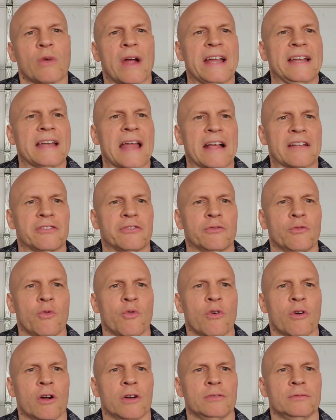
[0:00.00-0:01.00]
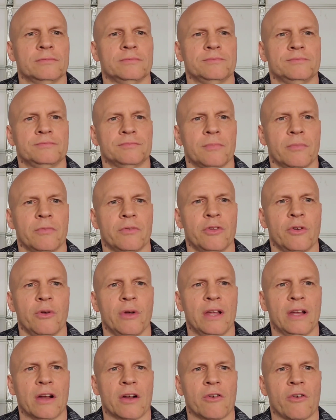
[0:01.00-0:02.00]
Right next door
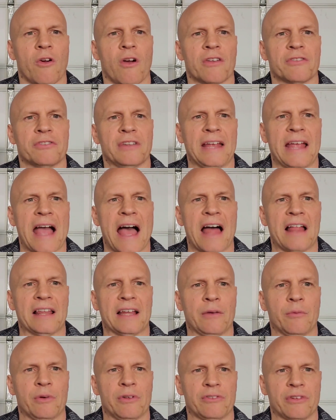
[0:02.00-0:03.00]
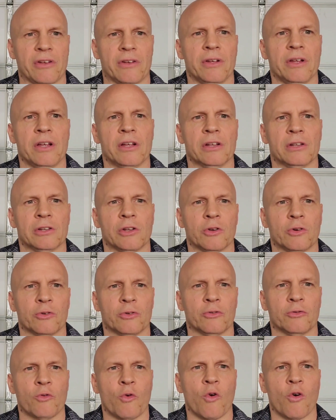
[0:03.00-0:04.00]
to it, across the alley, was a
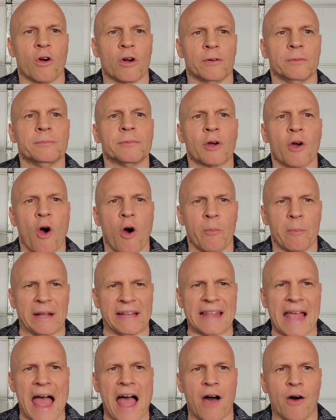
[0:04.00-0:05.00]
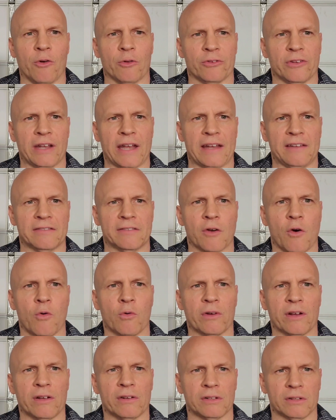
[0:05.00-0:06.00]
little store called McDowell's, and they
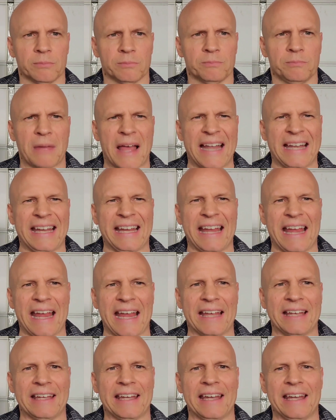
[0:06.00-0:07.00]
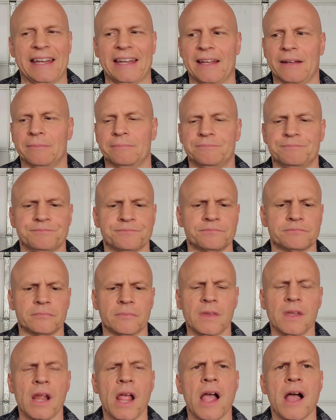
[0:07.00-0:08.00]
sold penny candy and
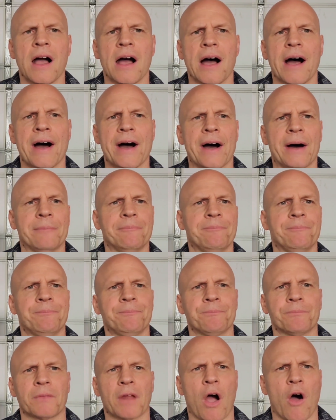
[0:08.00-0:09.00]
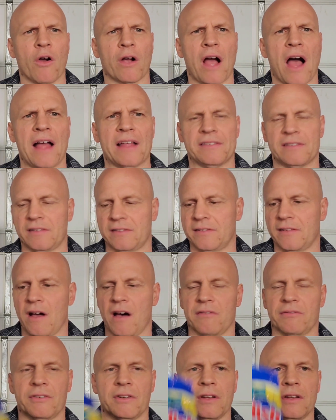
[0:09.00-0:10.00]
um, all kinds of
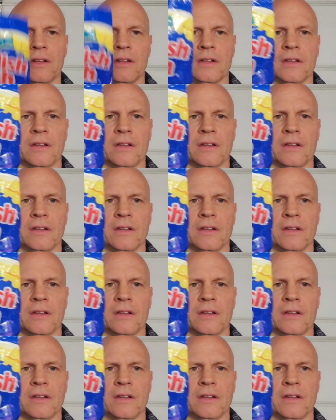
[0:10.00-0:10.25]
stuff.